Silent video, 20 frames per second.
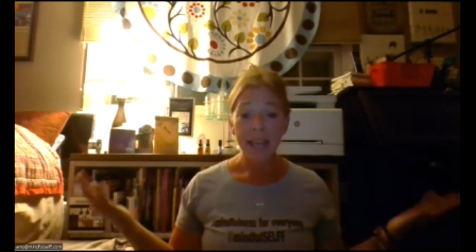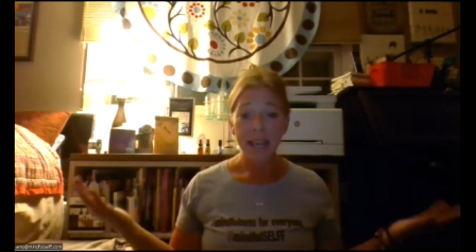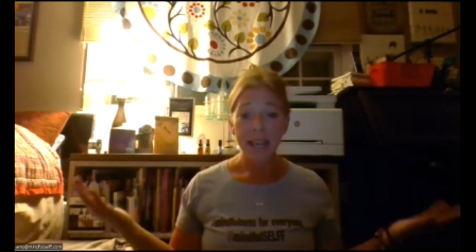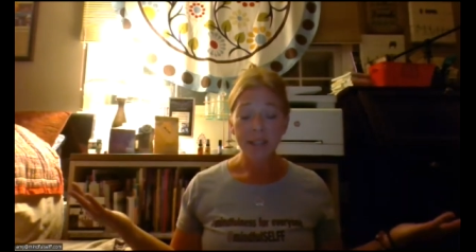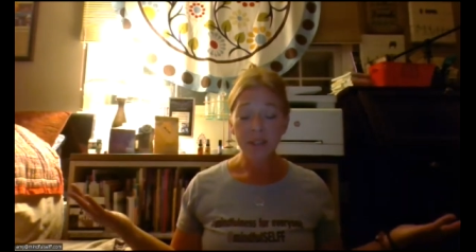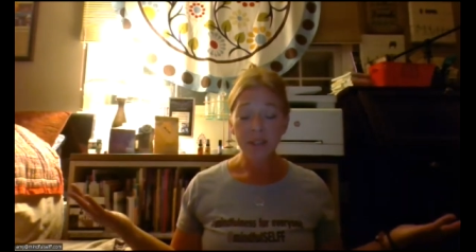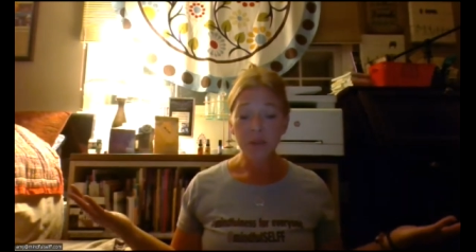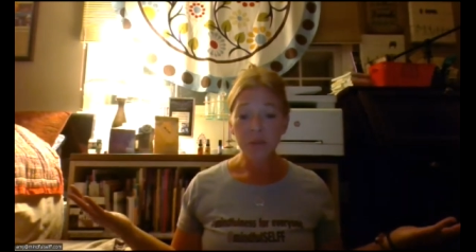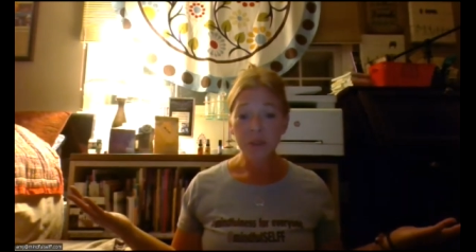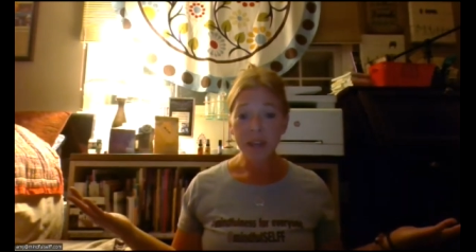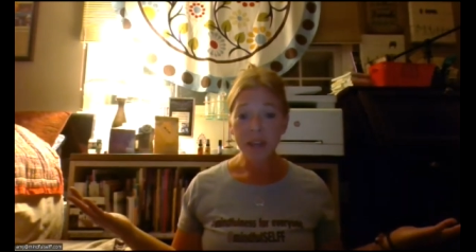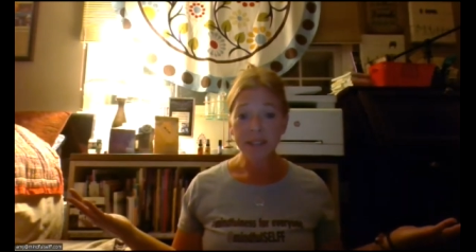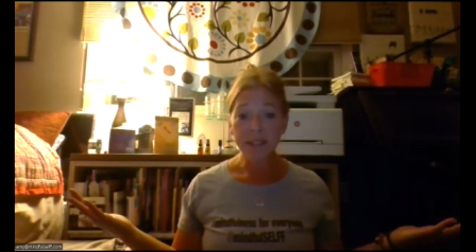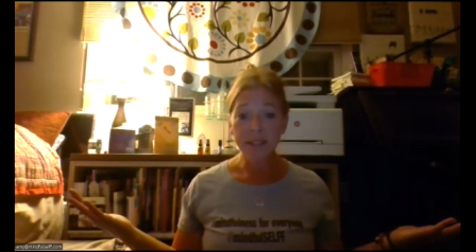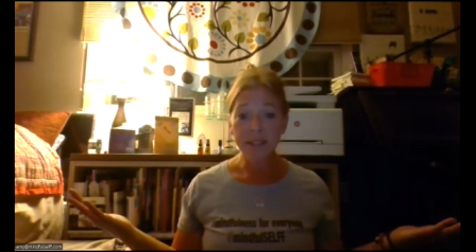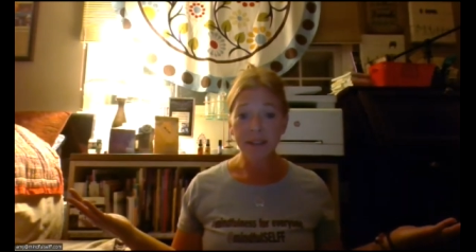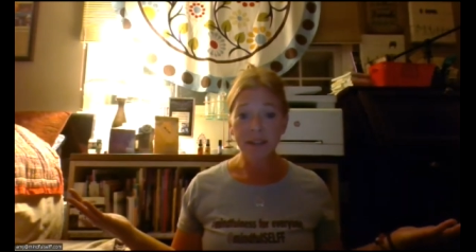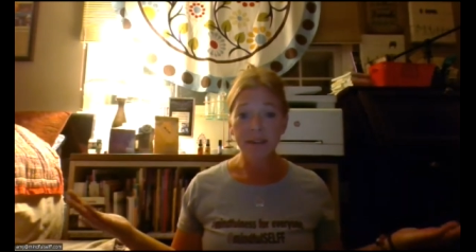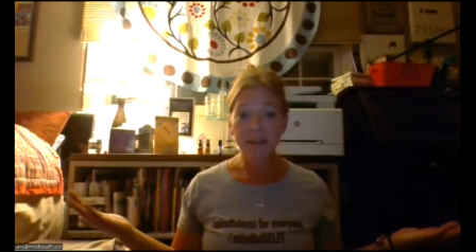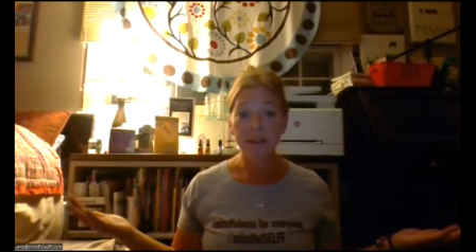And so that's
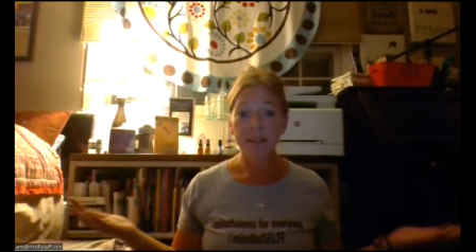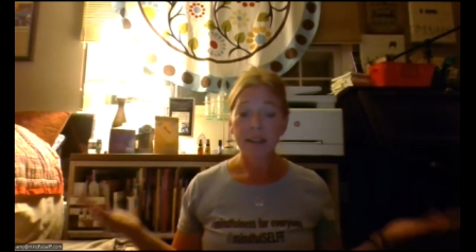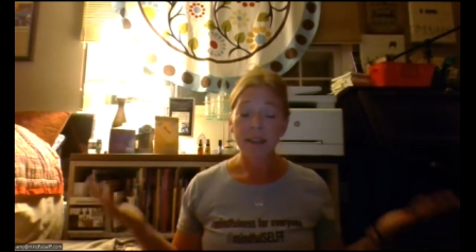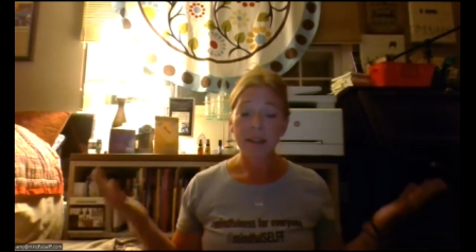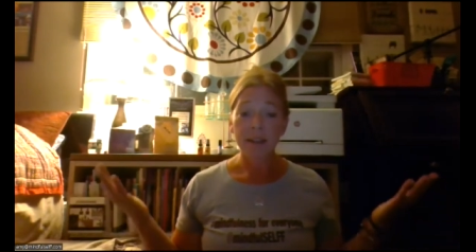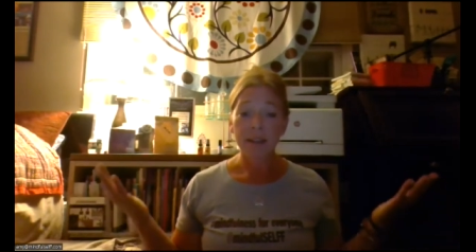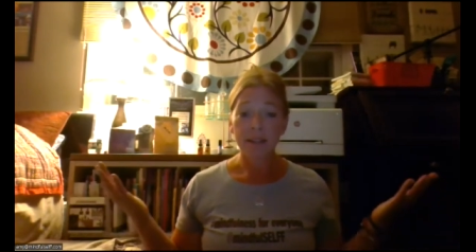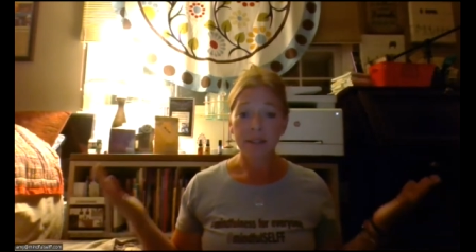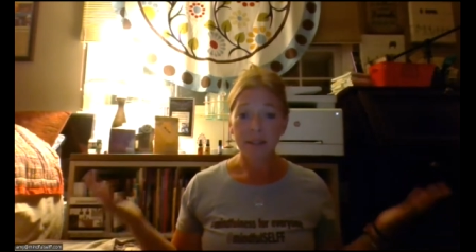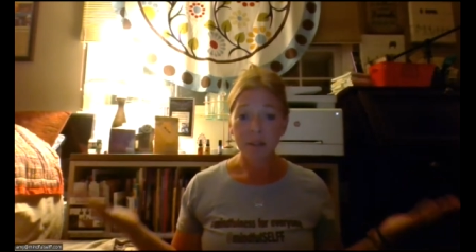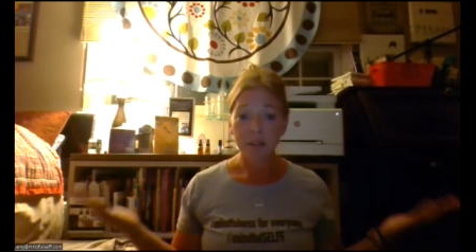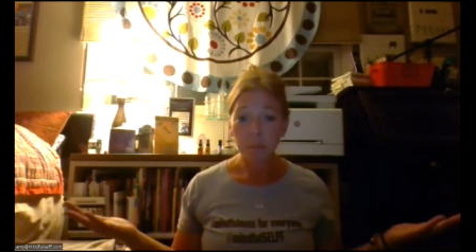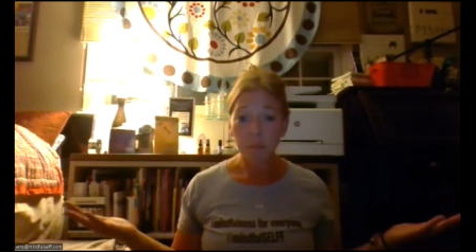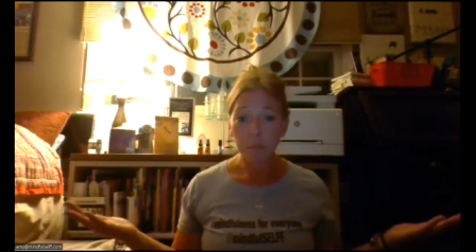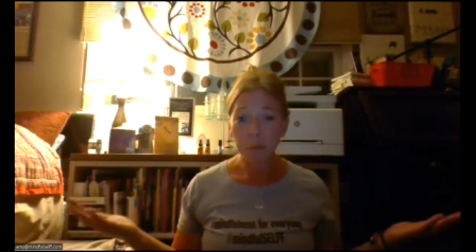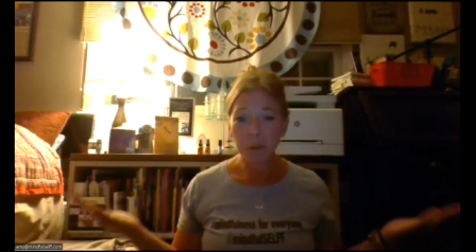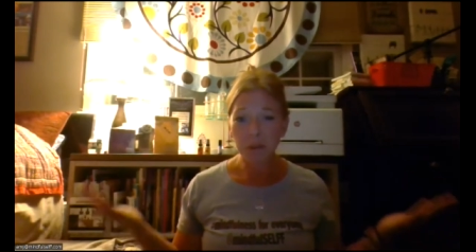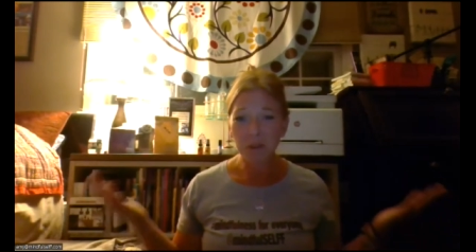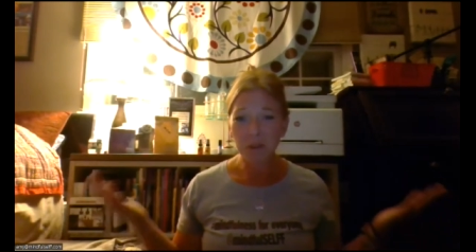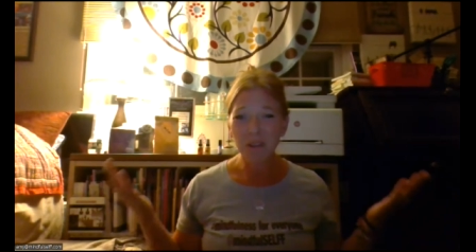it a
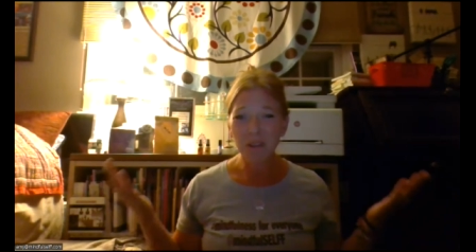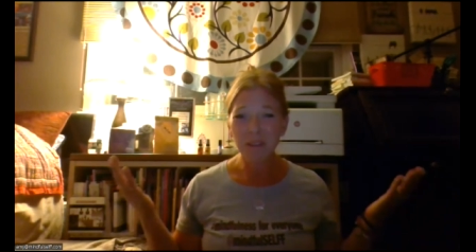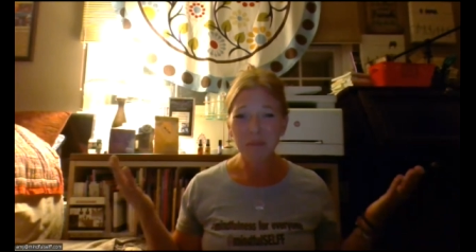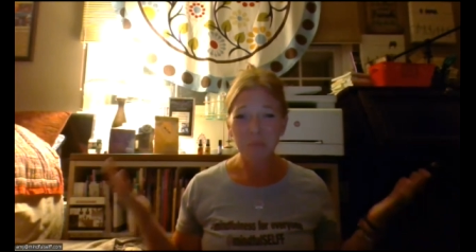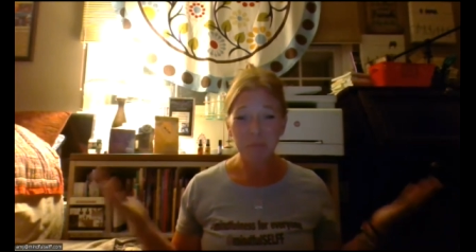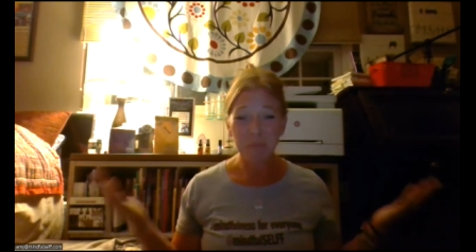simple